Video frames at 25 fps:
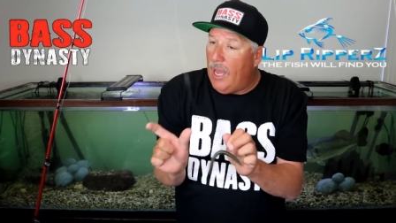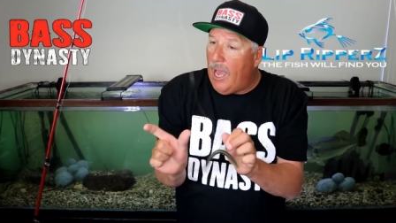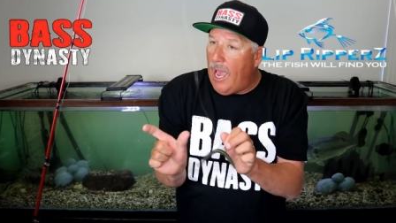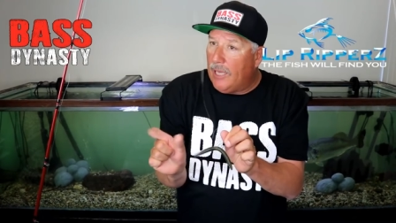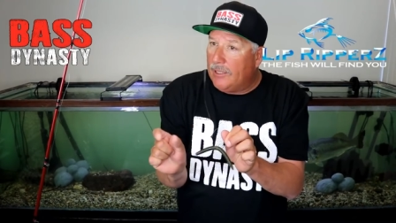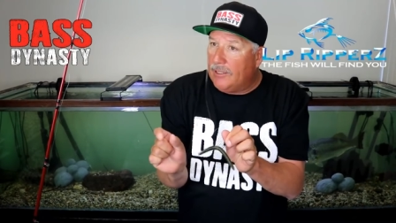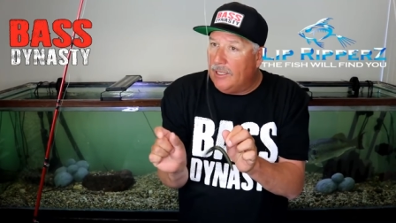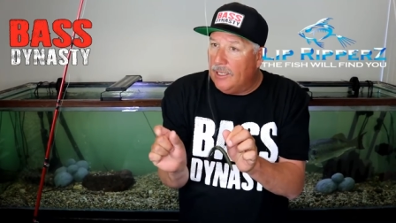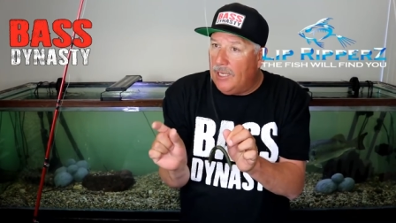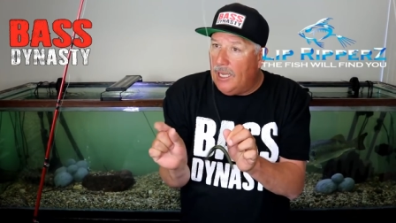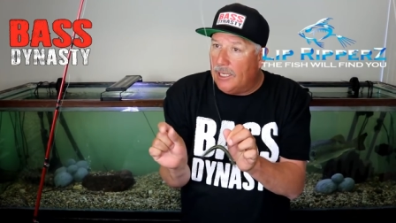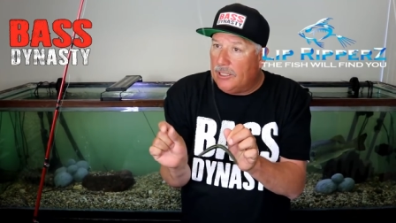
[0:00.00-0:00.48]

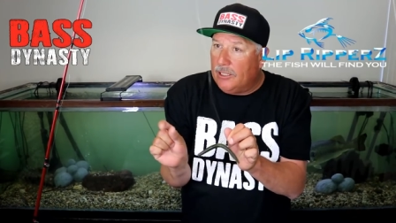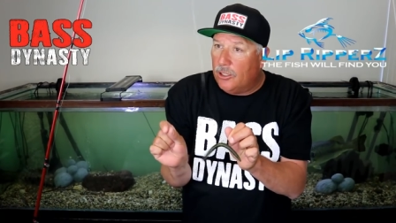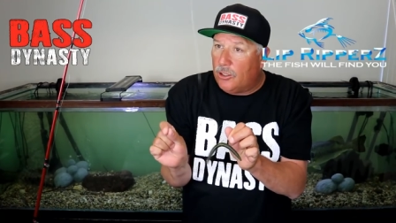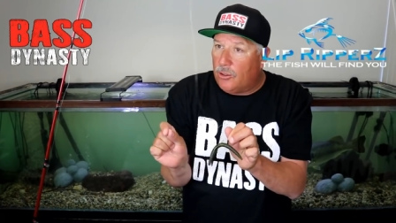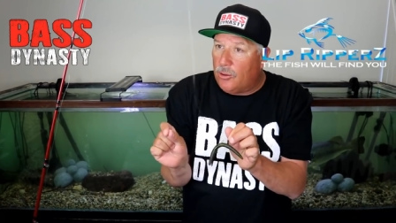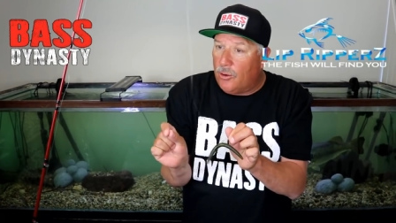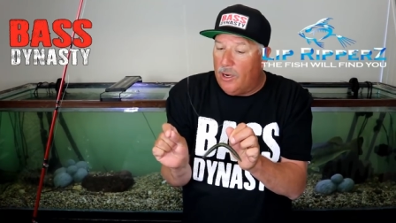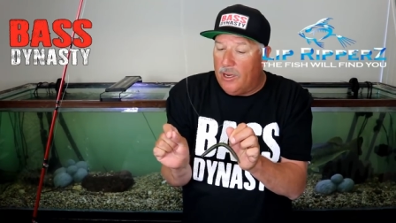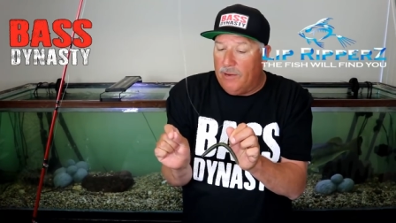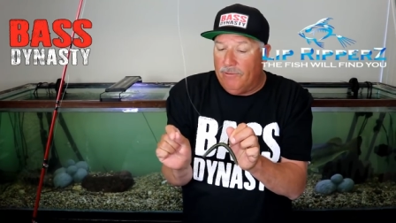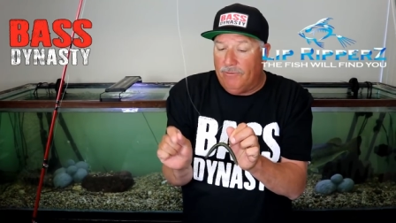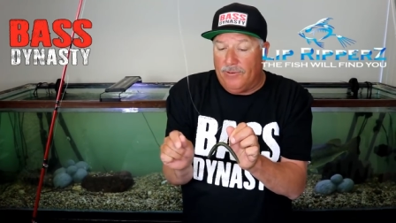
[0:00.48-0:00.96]
acting like a
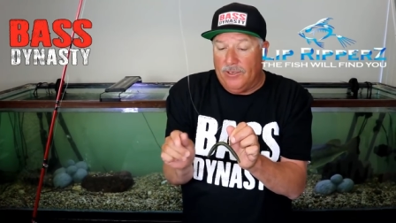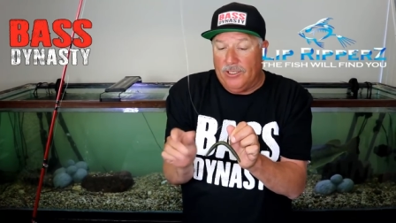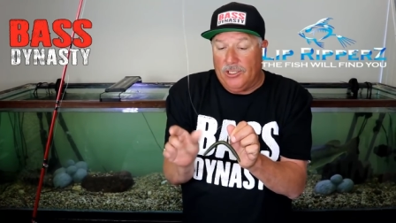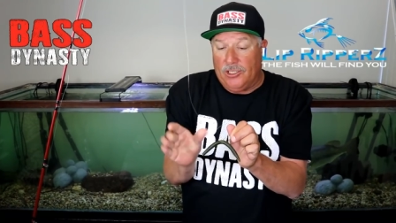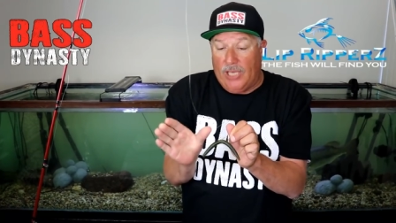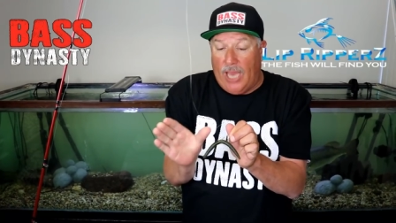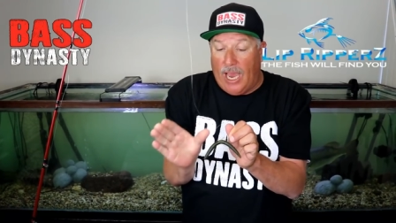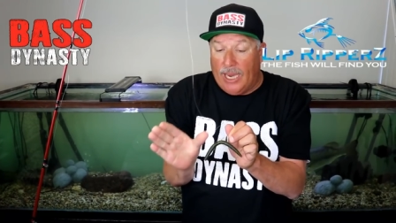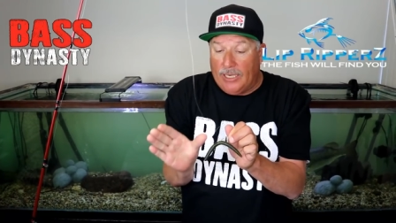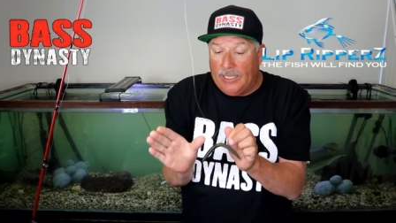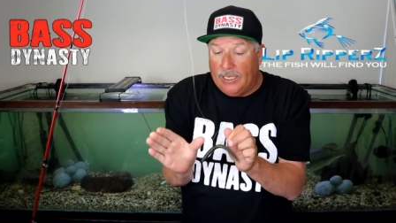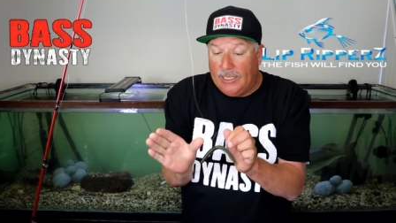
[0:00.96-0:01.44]

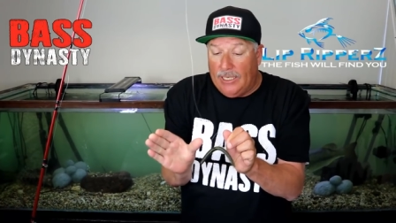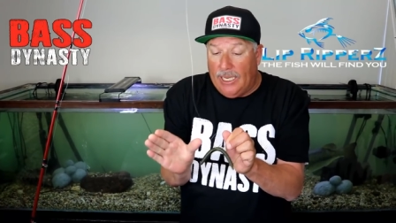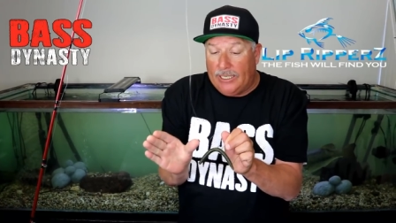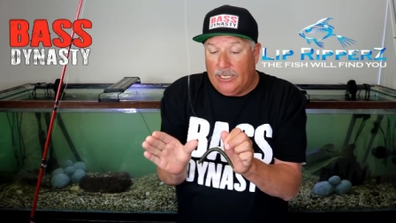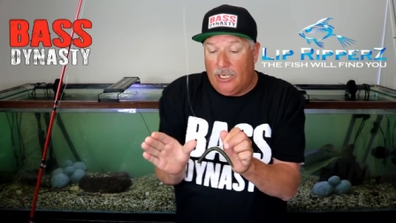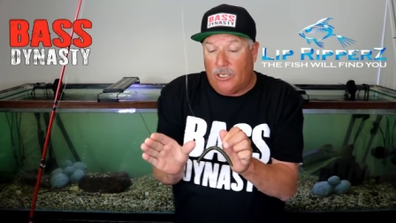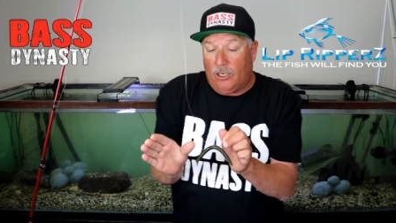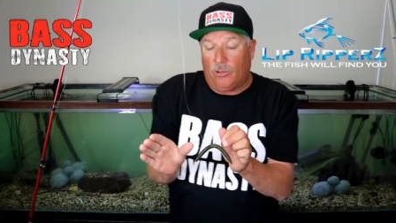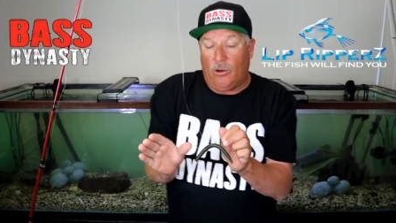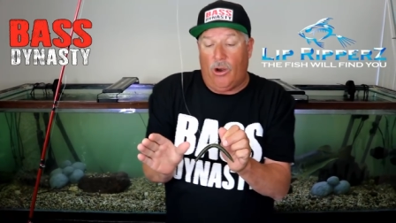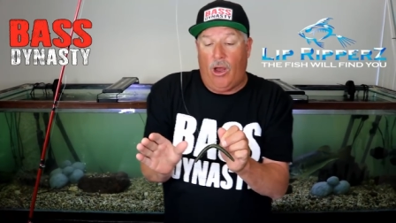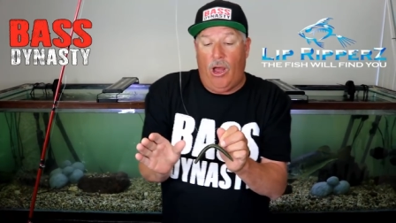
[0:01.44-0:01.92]
crayfish, acting like
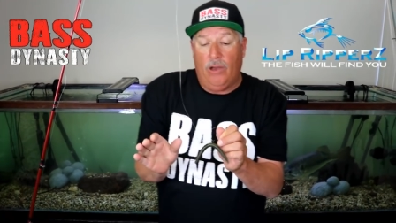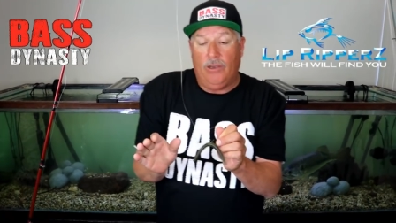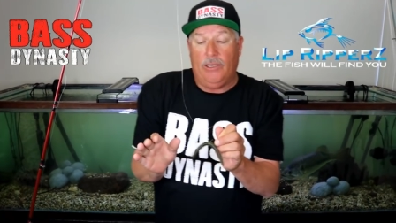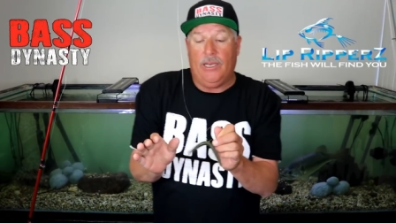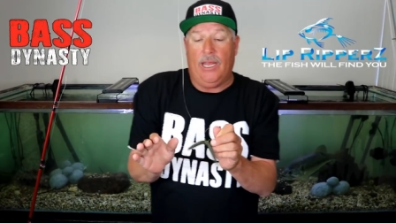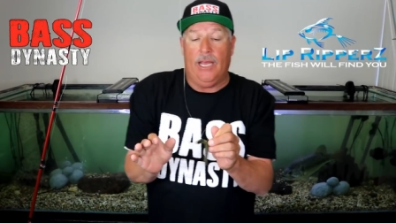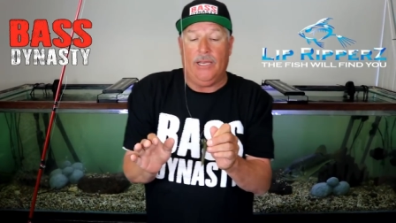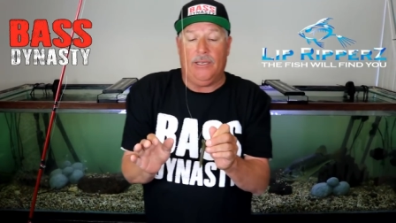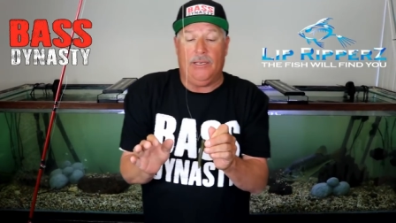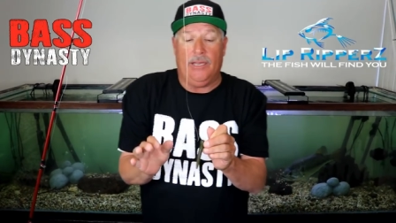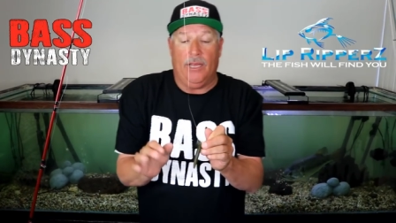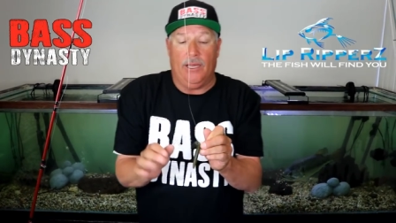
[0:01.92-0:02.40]
a
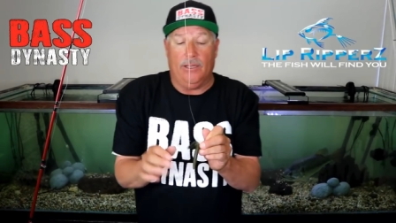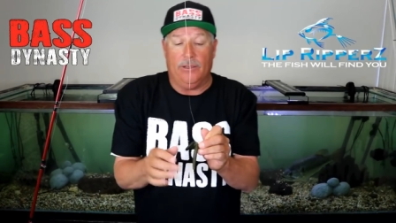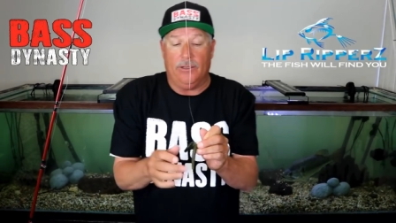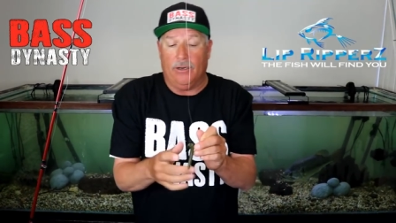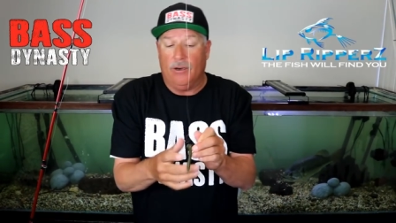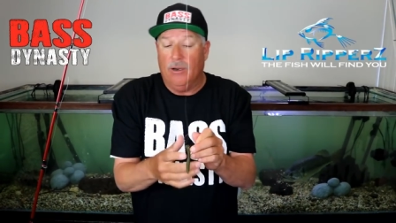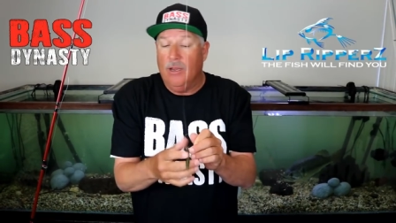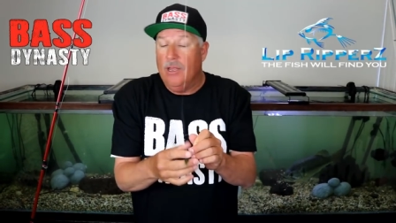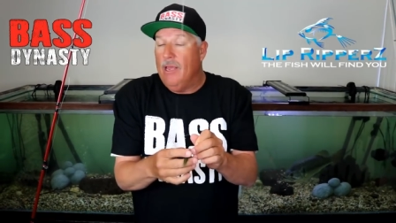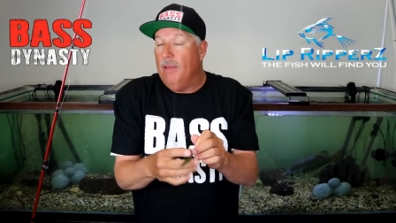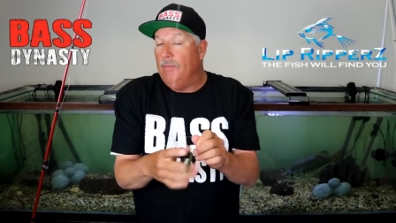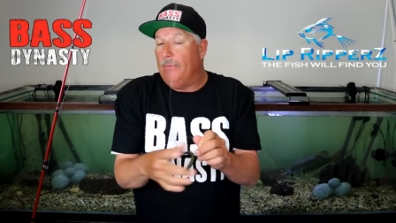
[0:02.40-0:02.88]
crawdad down
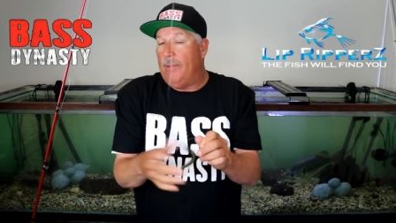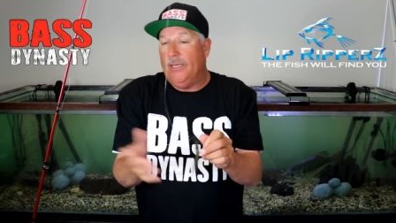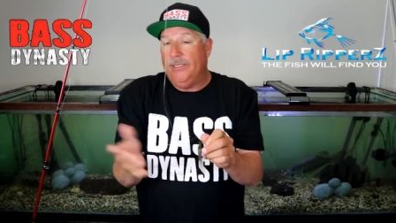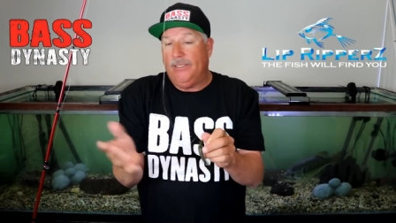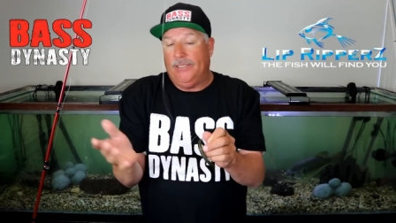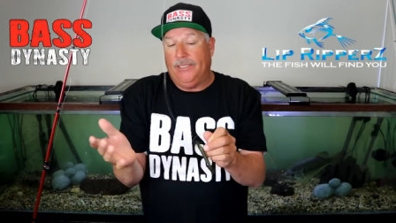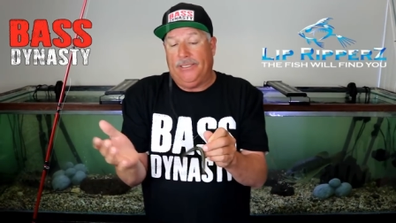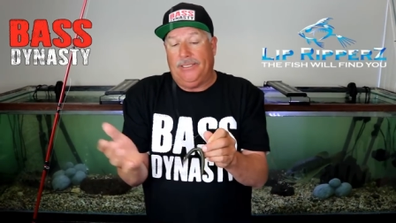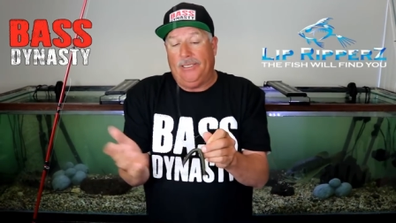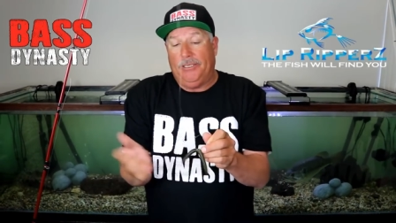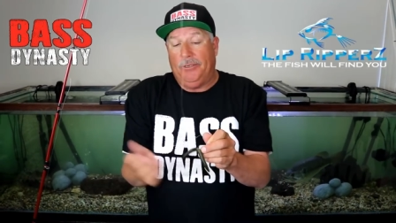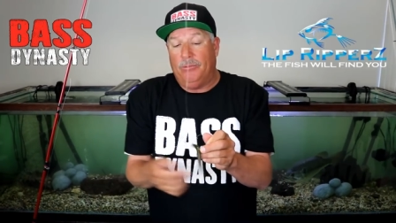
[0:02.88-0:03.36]
there,
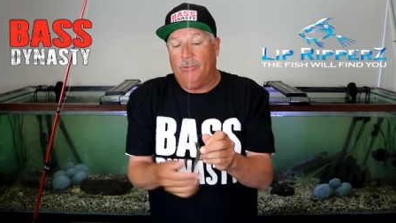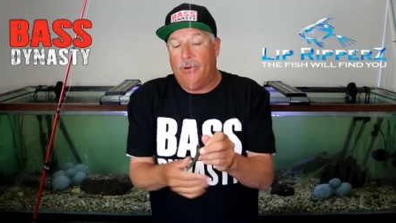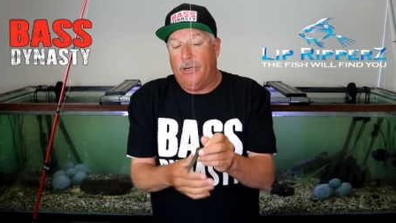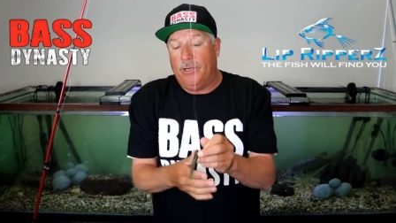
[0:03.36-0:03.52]
basically